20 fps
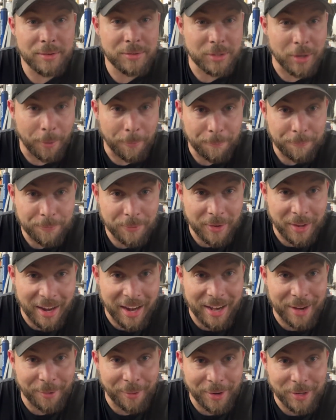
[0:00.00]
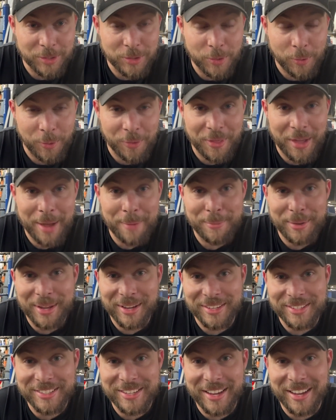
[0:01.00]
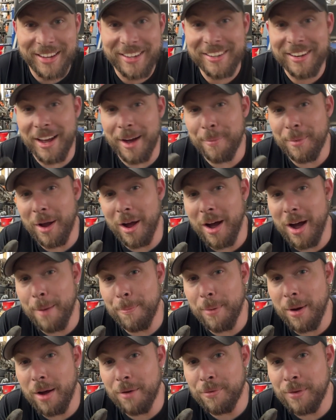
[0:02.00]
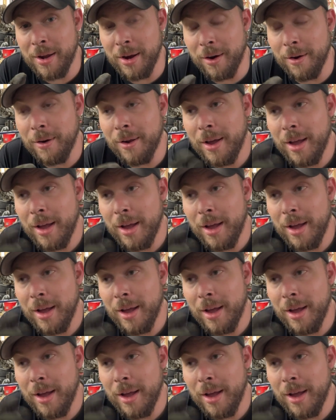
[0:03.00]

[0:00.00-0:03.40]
So anyways, with that being said, I'm going to hop off here.